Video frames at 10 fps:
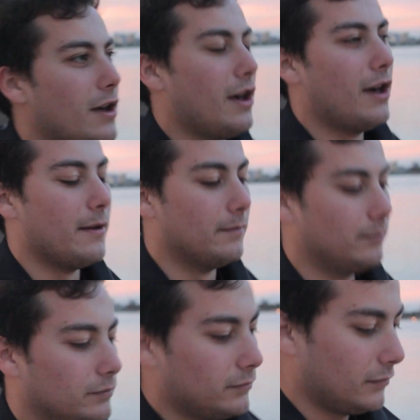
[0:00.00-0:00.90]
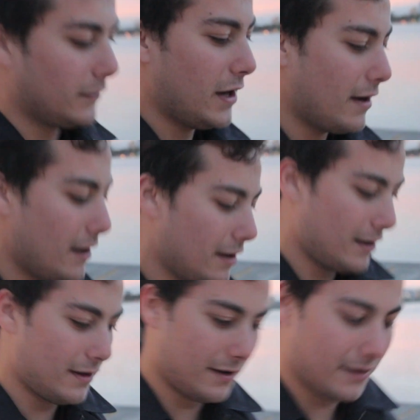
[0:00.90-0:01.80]
and yeah,
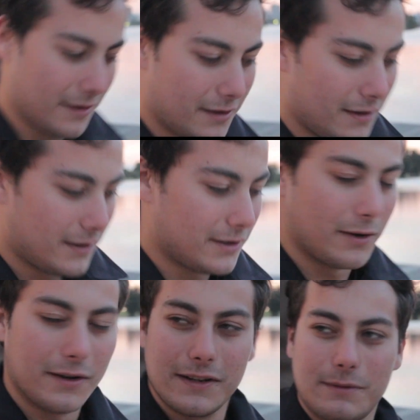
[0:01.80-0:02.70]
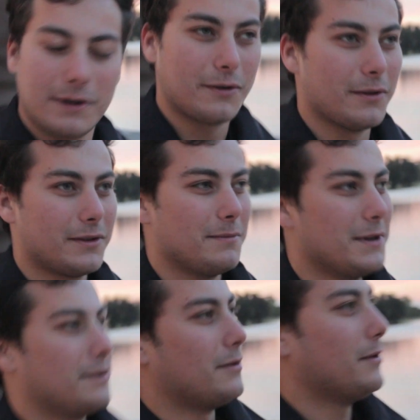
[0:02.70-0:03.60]
so it's really cool to
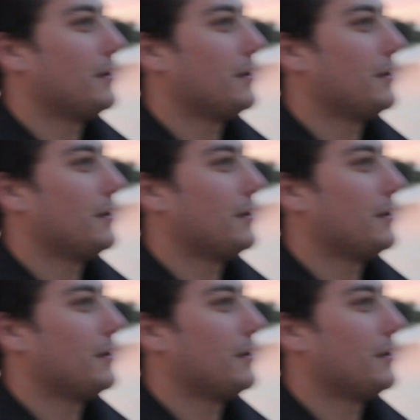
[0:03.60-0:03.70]
meet you.